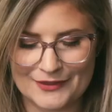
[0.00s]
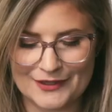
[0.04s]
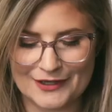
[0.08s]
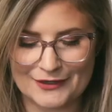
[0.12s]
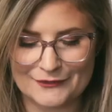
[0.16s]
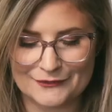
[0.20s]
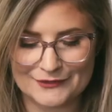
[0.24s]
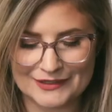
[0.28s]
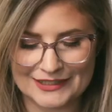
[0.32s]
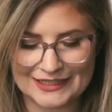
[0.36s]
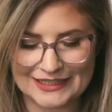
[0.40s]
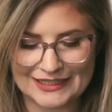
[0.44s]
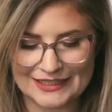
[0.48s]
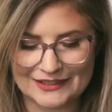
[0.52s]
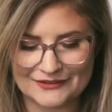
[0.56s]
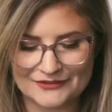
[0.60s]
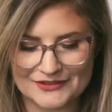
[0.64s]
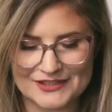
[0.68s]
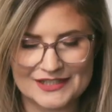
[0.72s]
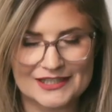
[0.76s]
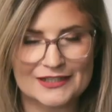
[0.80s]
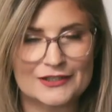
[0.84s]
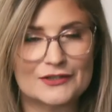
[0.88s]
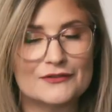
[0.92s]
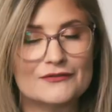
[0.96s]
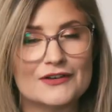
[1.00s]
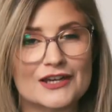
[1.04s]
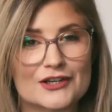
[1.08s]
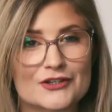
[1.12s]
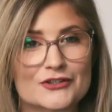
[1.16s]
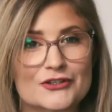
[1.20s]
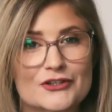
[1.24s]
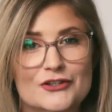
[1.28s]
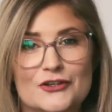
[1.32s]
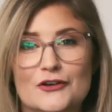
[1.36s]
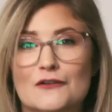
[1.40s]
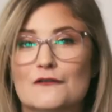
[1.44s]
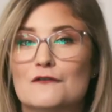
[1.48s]
that I really love is that you've
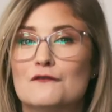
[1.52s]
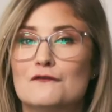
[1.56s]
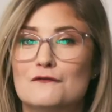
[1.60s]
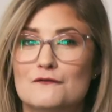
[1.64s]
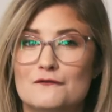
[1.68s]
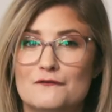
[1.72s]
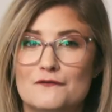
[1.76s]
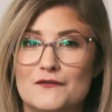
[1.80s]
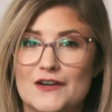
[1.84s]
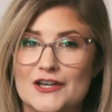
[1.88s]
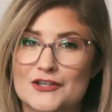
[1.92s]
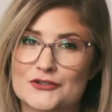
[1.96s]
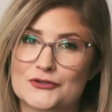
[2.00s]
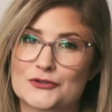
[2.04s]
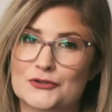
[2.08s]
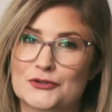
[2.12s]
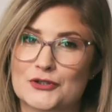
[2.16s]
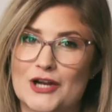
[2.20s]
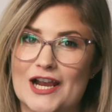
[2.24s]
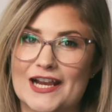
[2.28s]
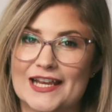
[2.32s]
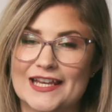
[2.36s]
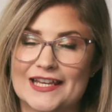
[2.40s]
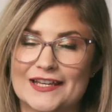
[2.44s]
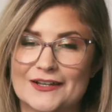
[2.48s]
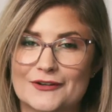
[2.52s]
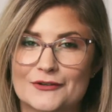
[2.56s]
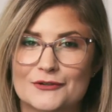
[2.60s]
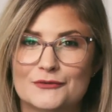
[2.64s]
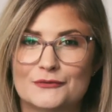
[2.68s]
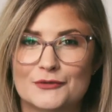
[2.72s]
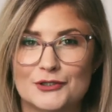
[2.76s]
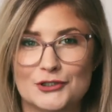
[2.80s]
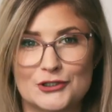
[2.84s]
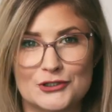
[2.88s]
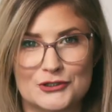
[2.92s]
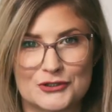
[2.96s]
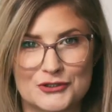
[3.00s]
actually got facial tracking
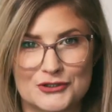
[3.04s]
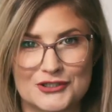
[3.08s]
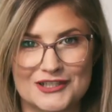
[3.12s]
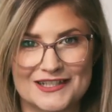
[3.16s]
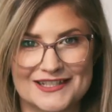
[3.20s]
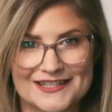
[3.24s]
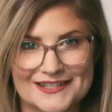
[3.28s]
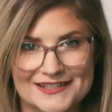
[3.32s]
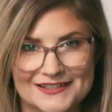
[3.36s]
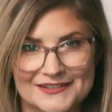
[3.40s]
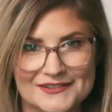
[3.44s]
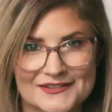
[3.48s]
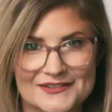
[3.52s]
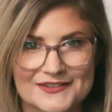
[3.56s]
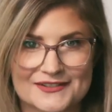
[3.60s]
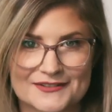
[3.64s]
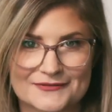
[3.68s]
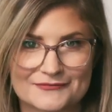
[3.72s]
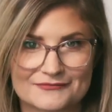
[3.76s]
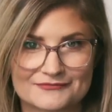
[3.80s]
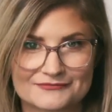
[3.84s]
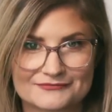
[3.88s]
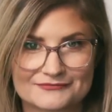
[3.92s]
when you're shooting stills.